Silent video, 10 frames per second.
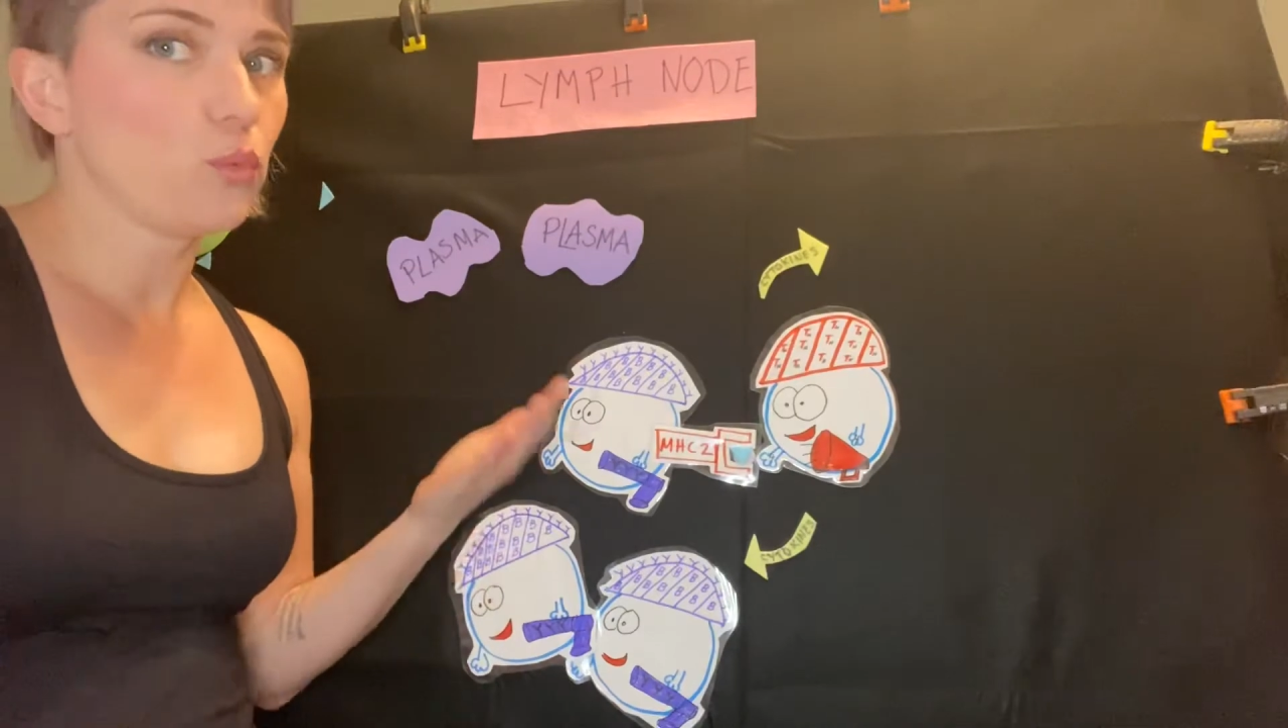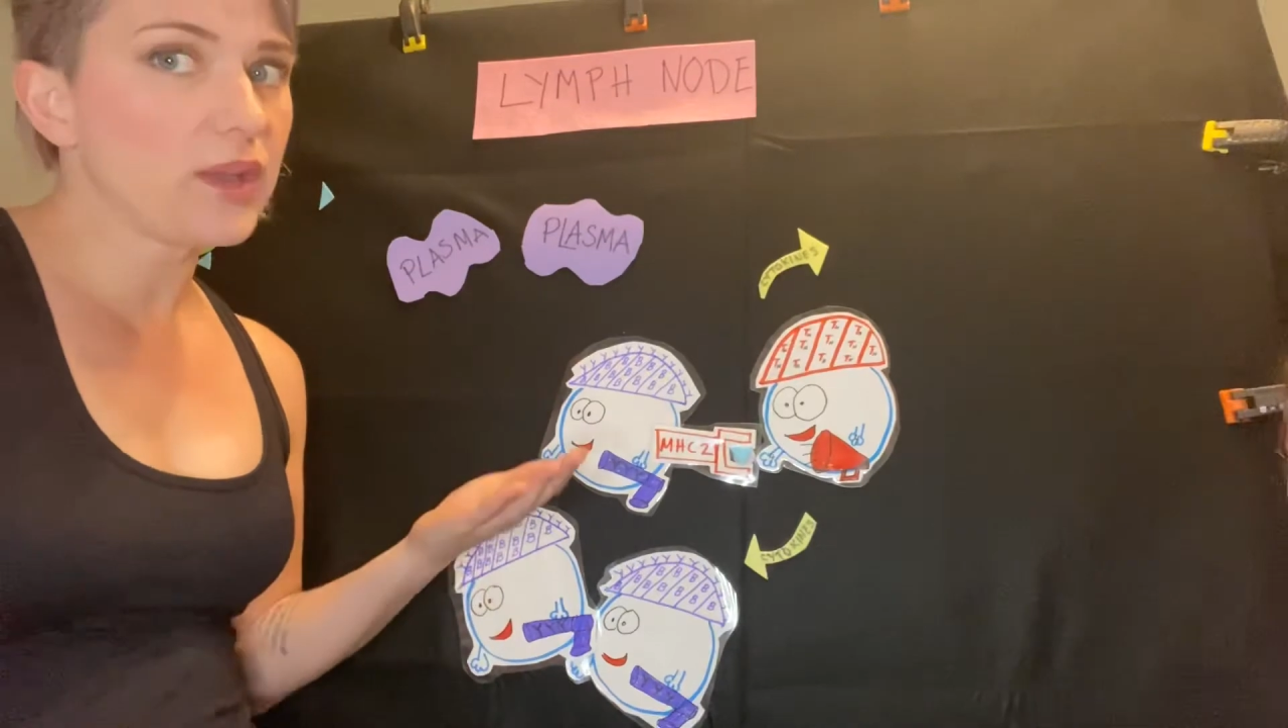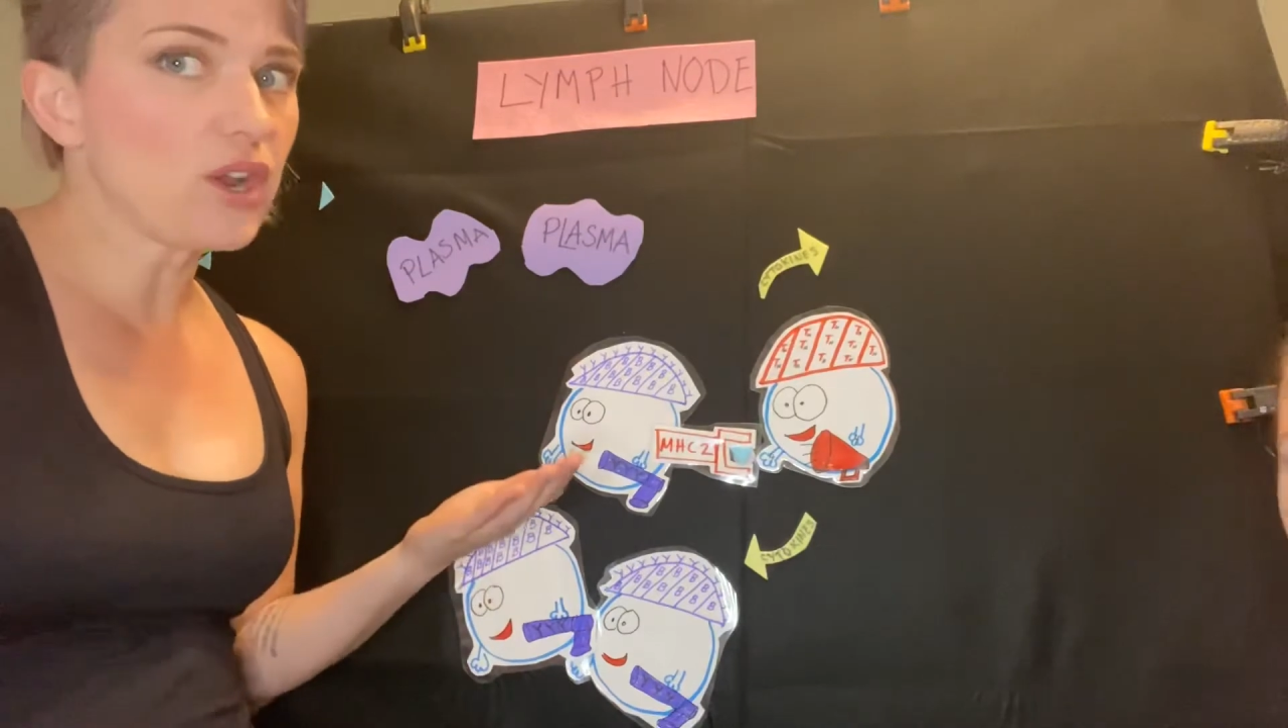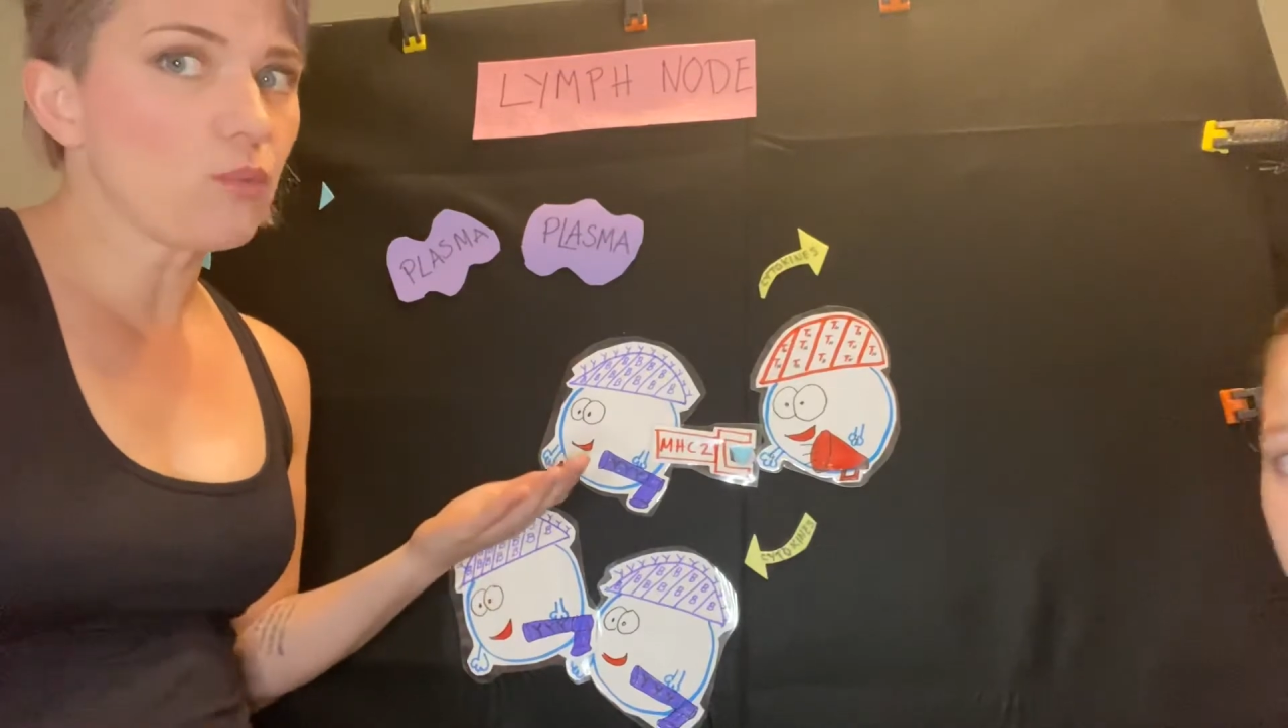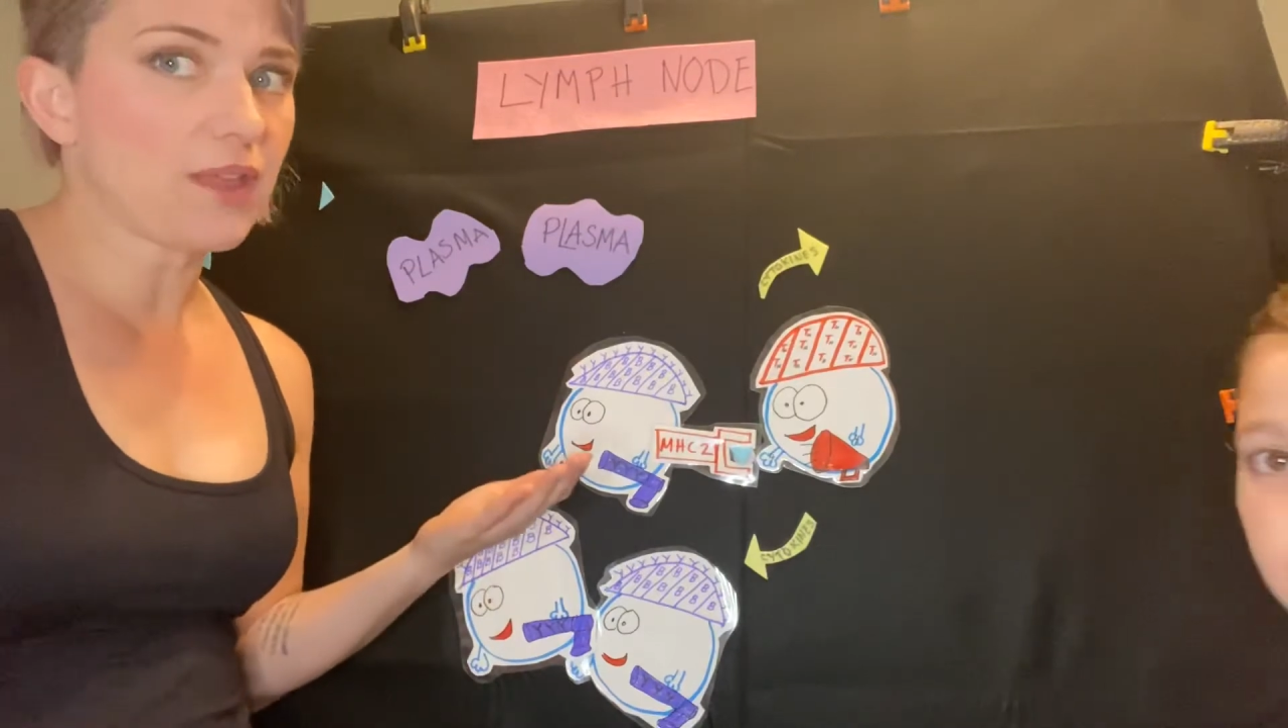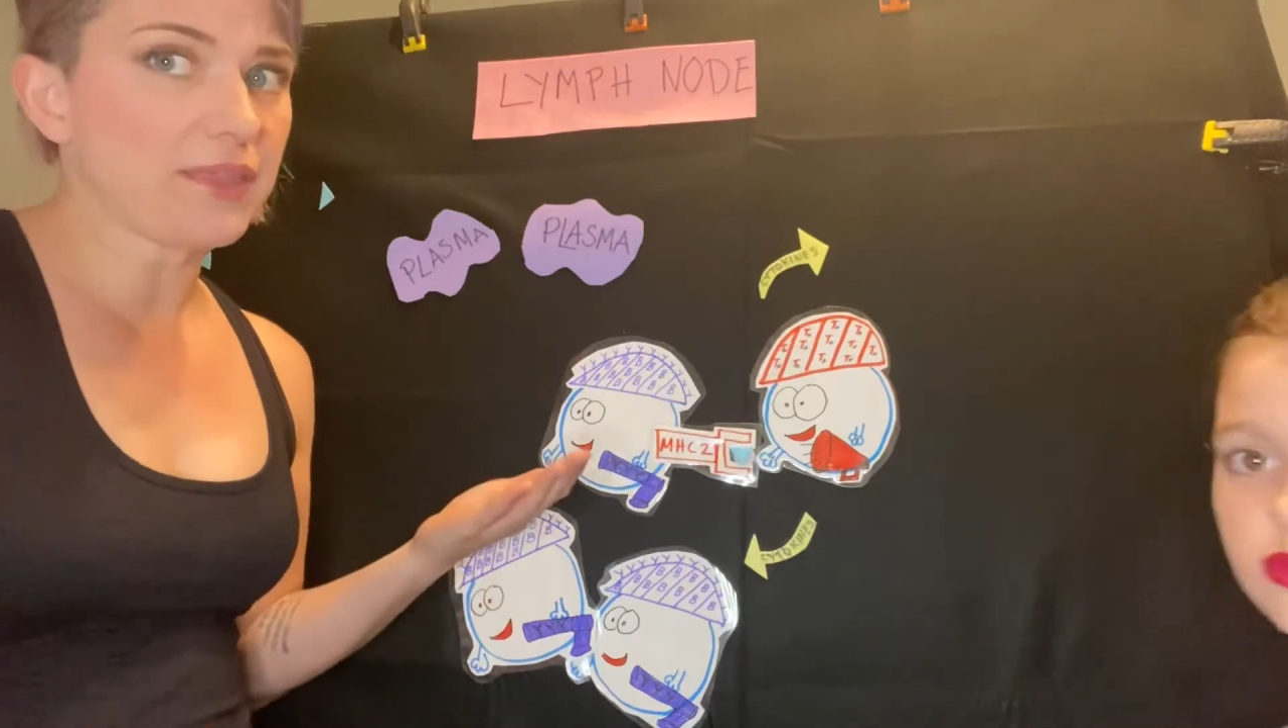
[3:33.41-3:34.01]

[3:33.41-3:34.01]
we don't want